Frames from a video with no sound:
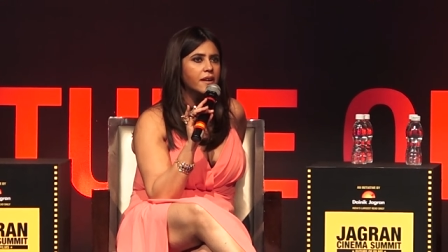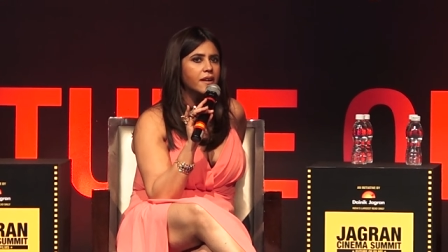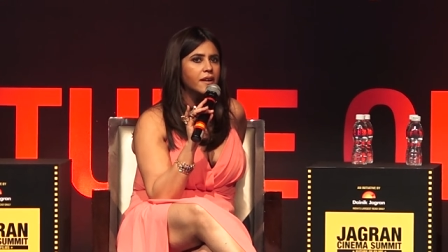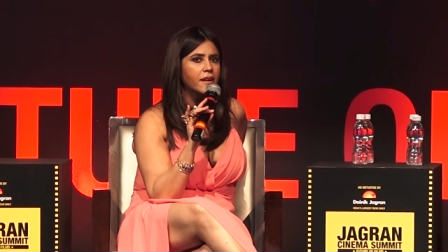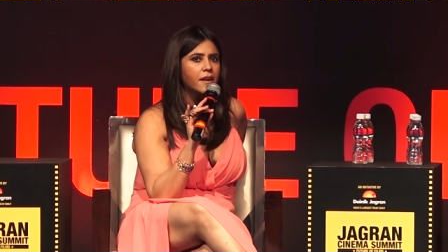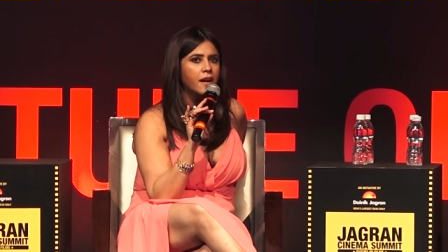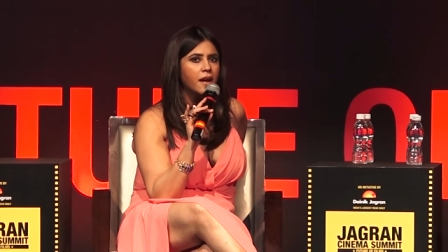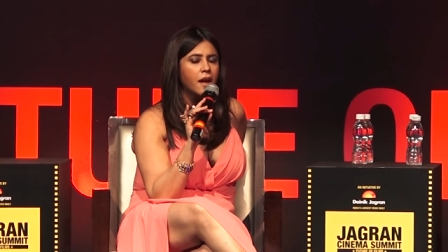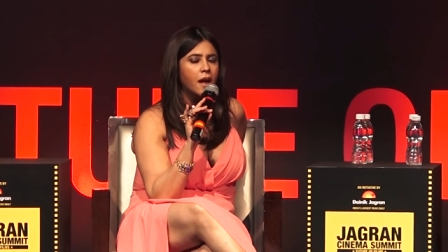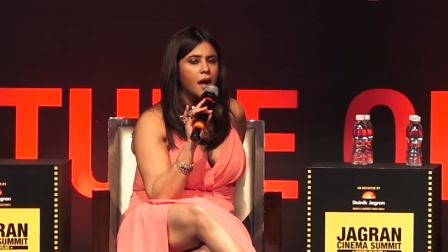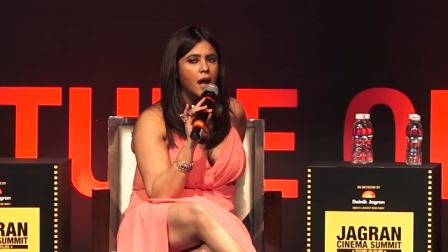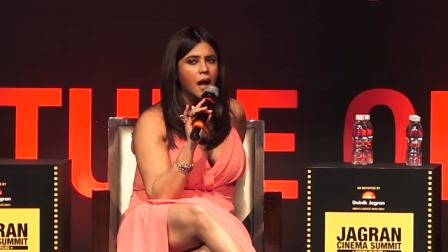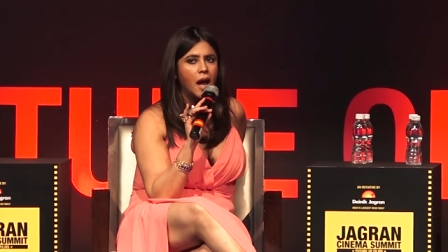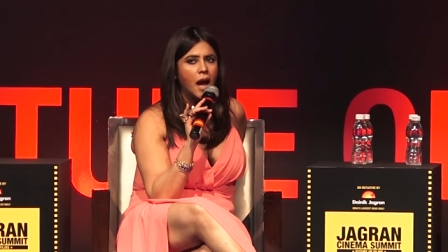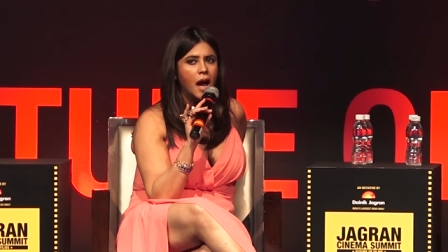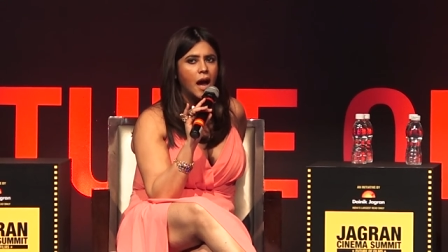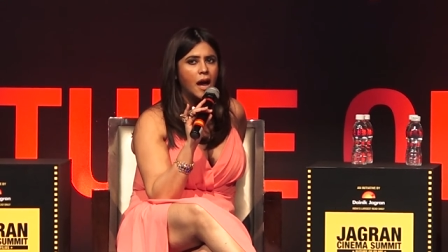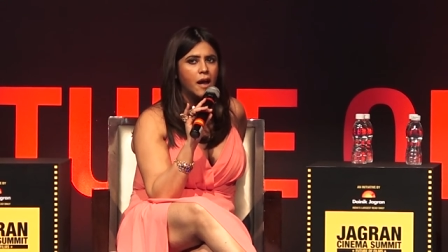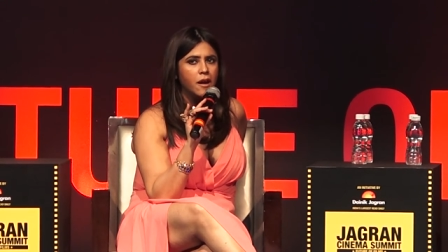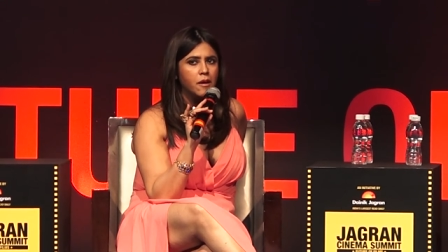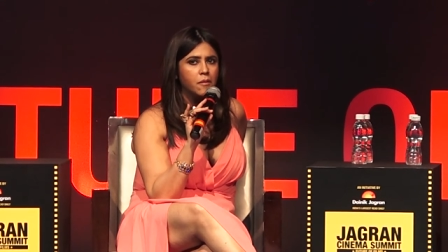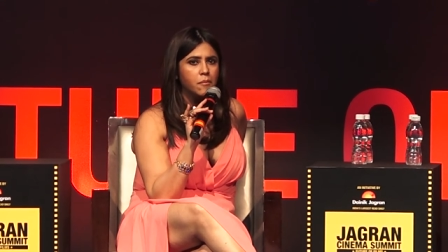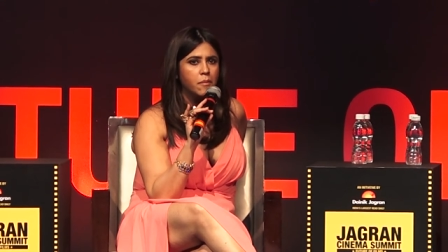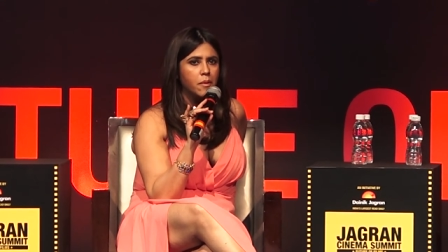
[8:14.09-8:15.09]
And
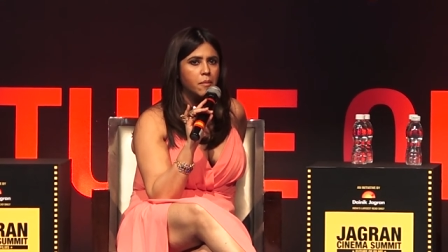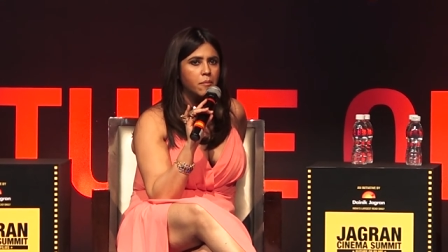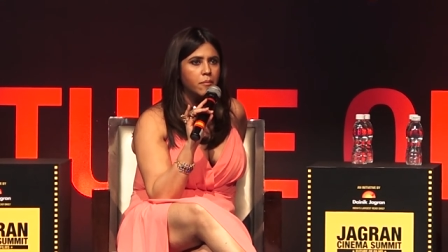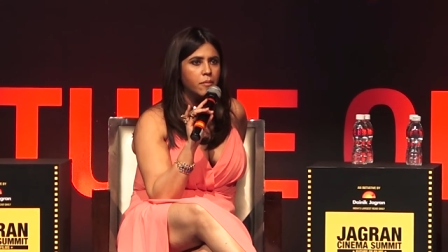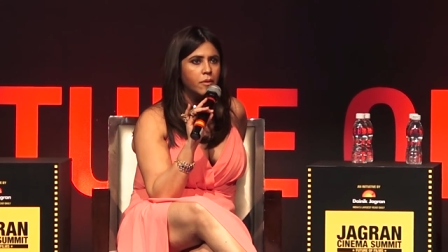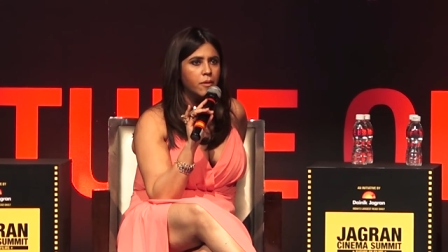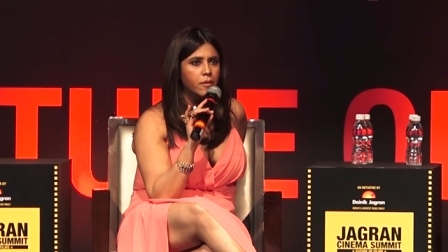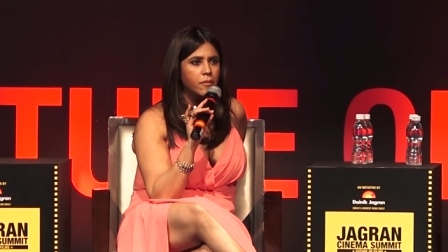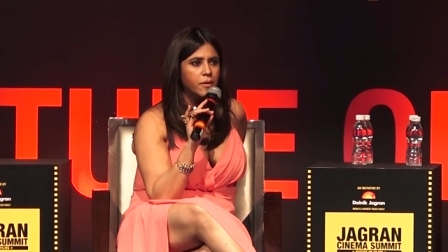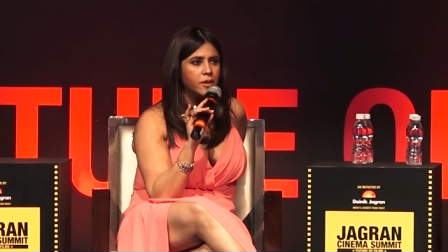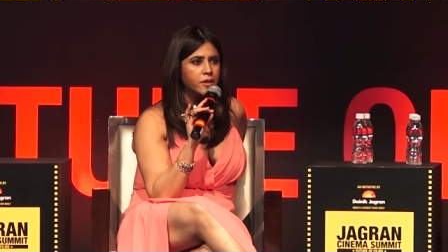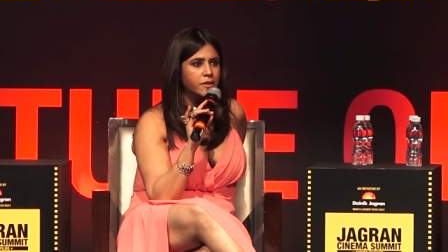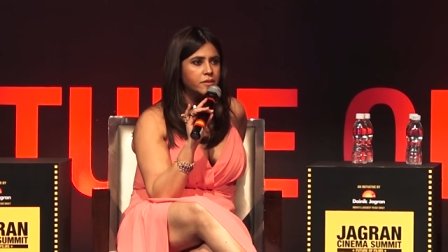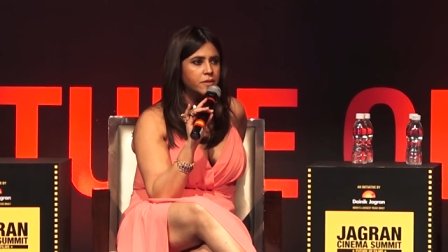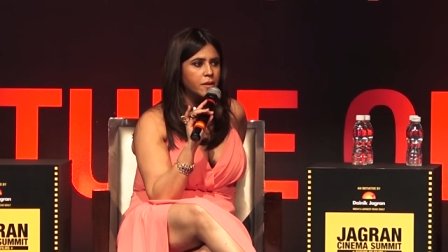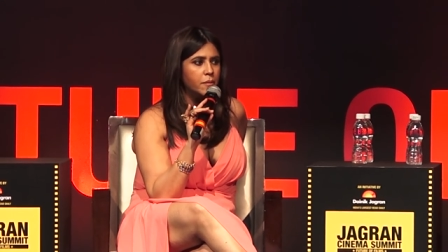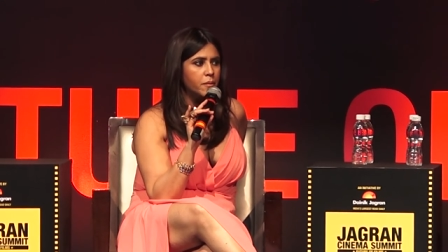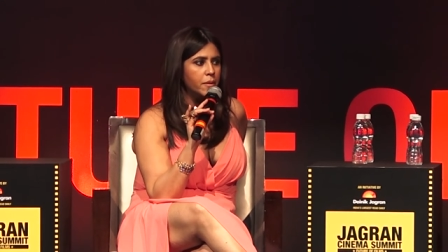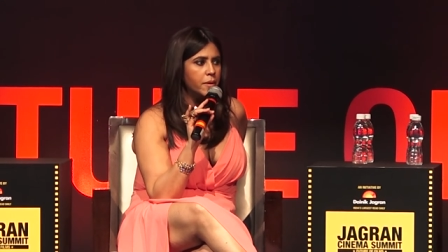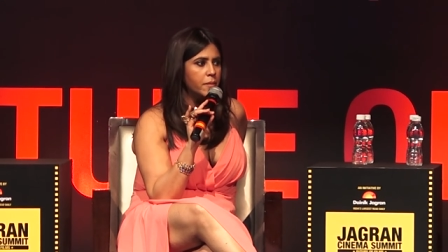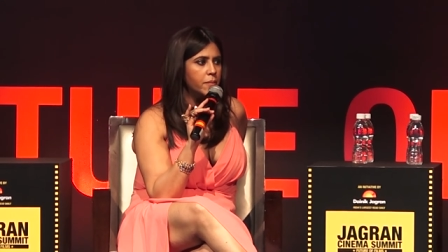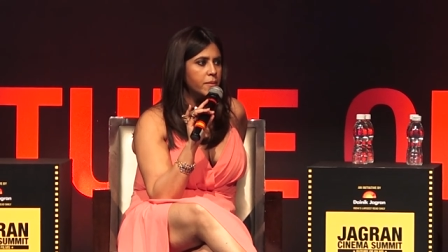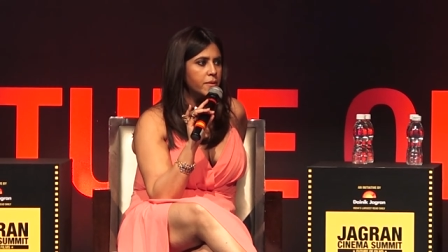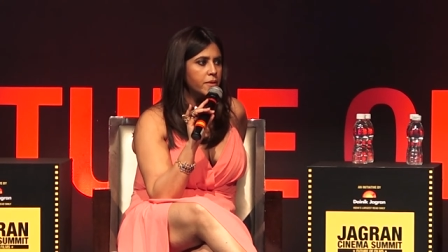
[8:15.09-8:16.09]
I remember once I
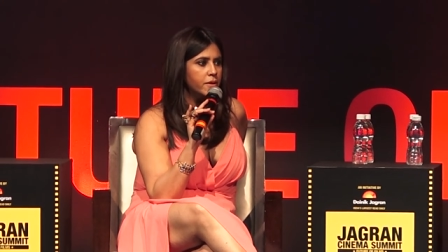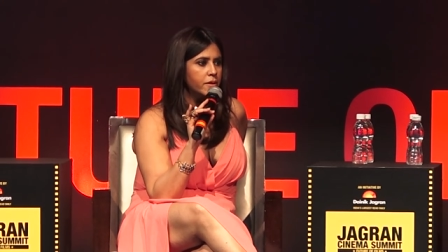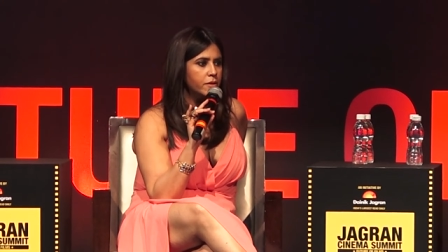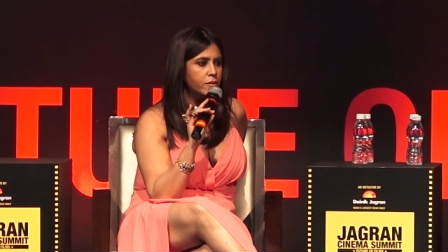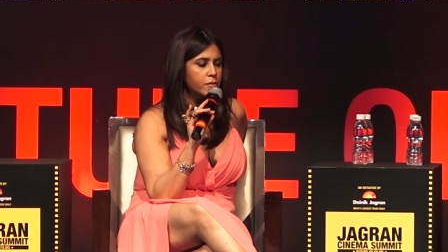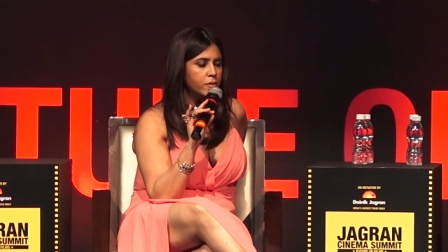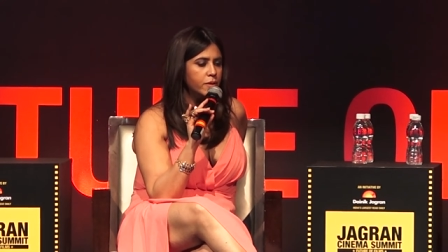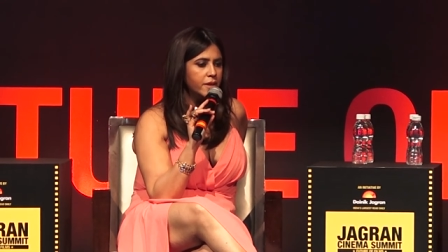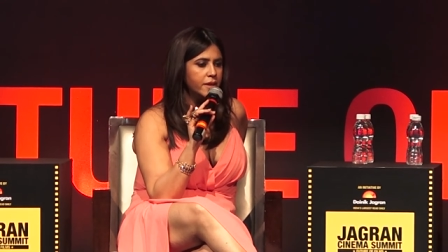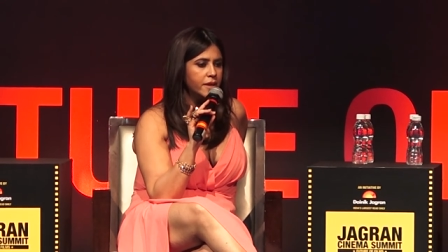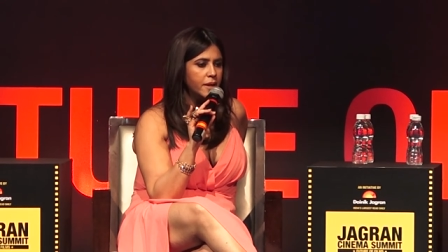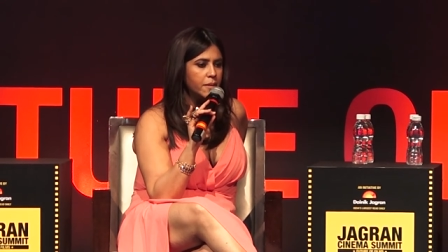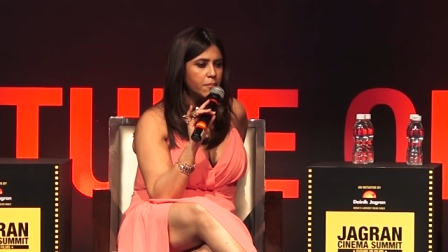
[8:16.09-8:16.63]
went with her to a